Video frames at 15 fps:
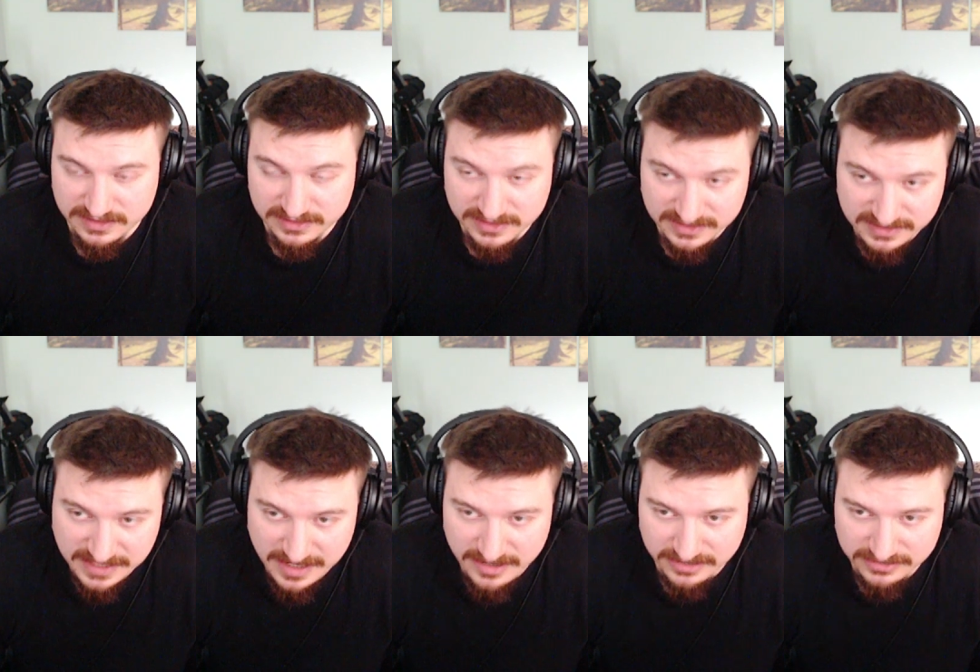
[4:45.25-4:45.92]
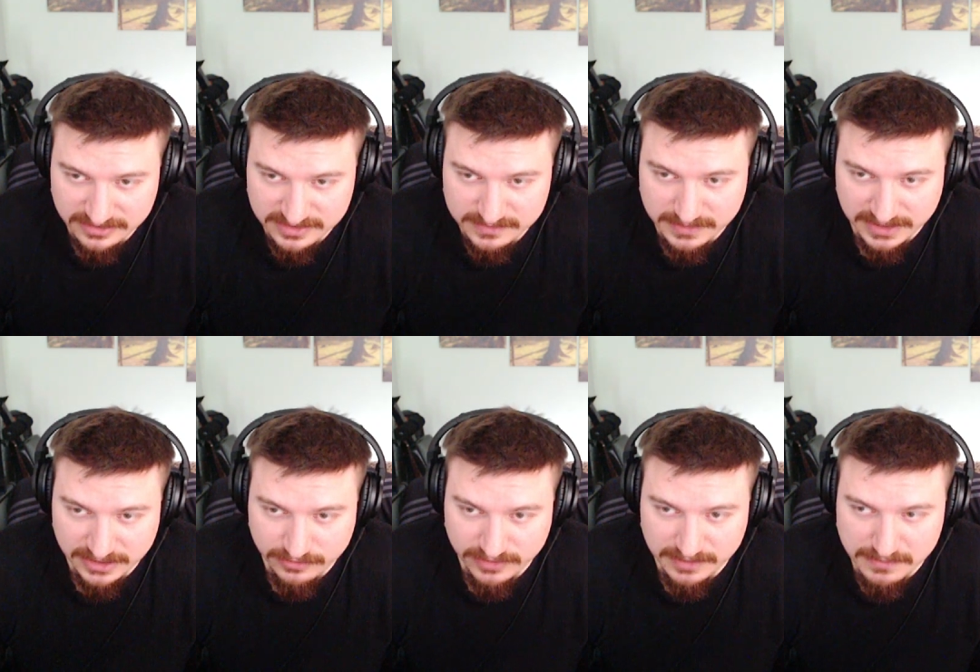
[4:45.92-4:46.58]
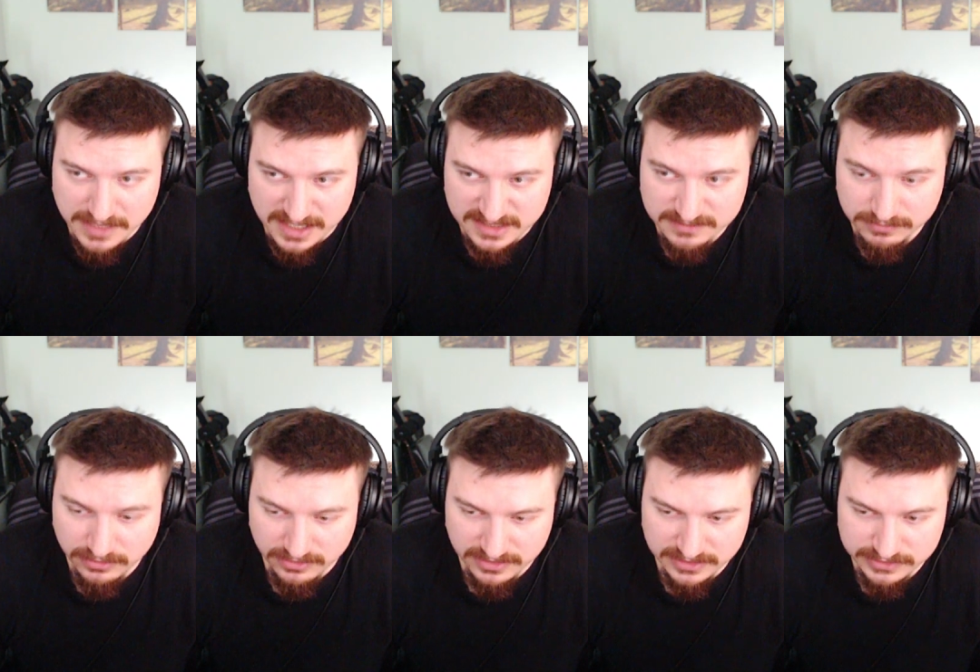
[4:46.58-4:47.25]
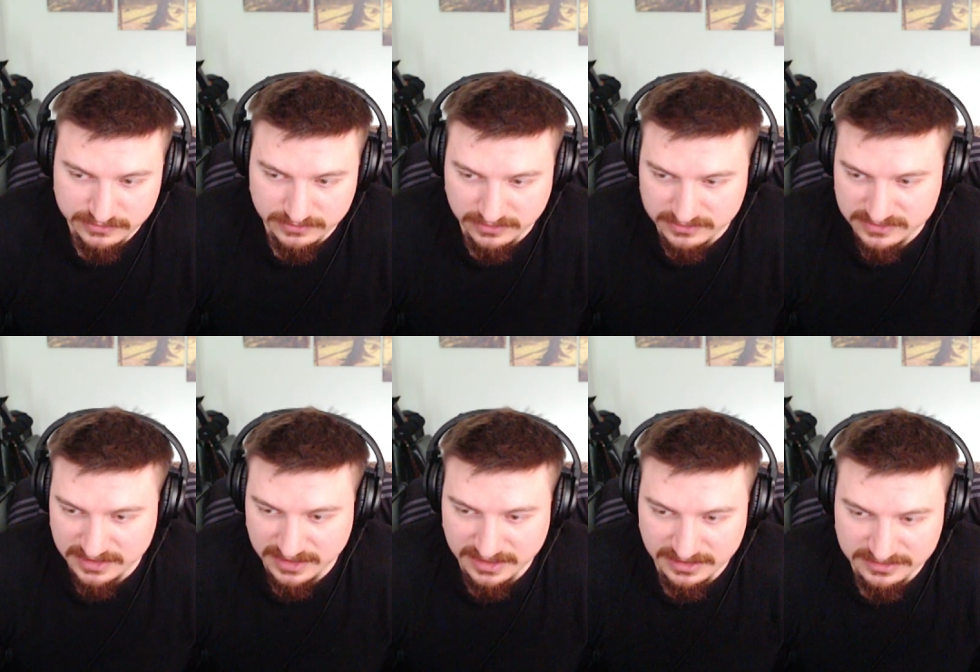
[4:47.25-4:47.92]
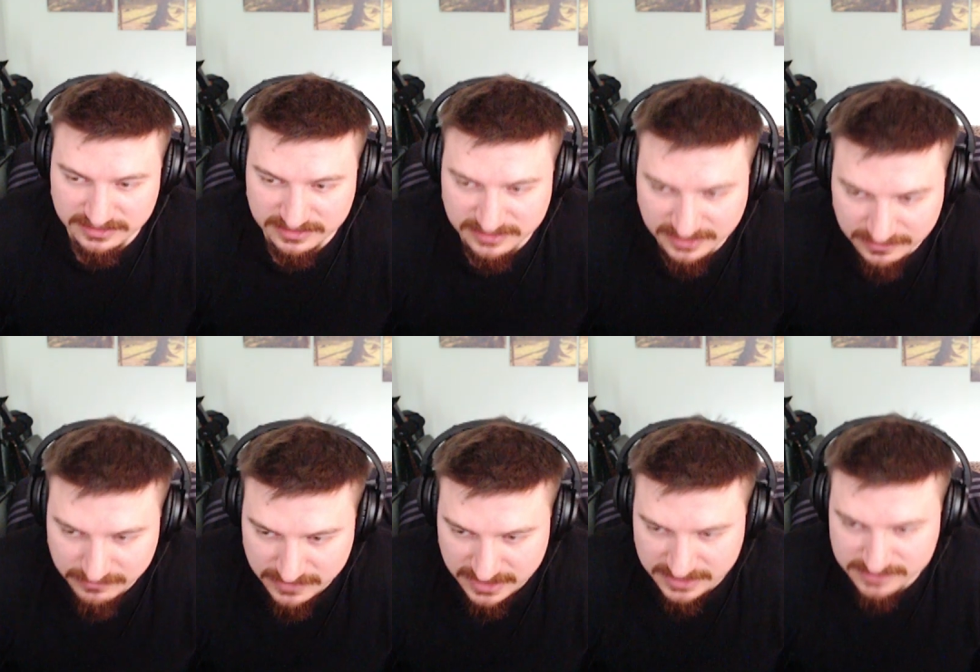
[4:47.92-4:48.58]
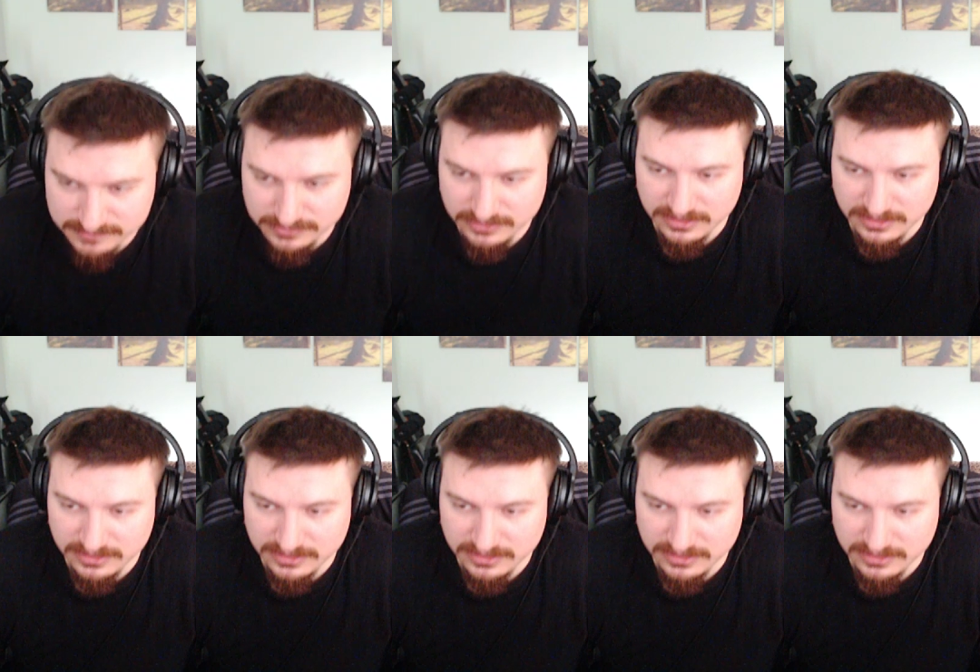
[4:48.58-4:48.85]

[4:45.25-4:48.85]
This character is, by the way, max block as well, so I get the 10 max block,